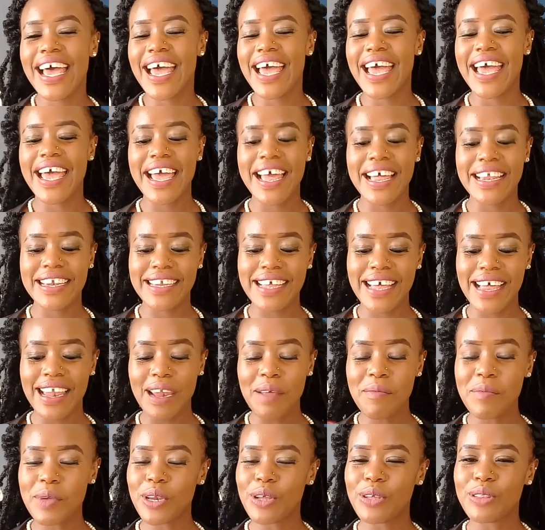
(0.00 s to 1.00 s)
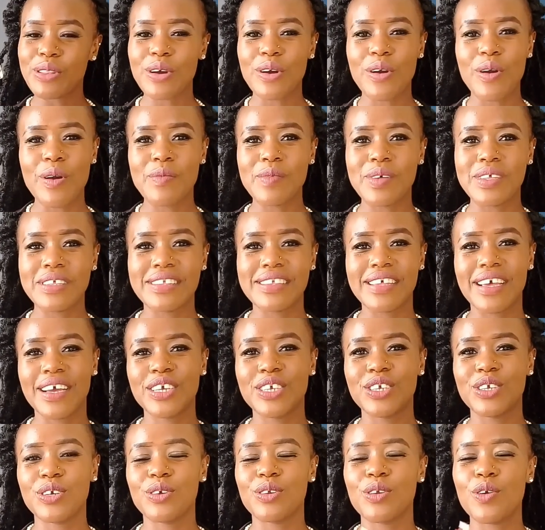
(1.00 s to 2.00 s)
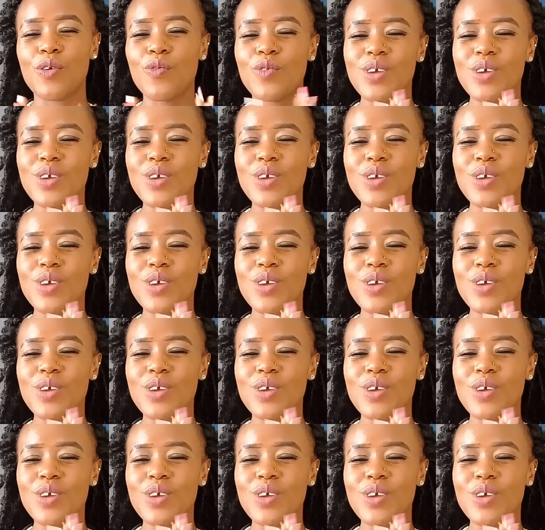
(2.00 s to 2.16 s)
And let me know in the comment section,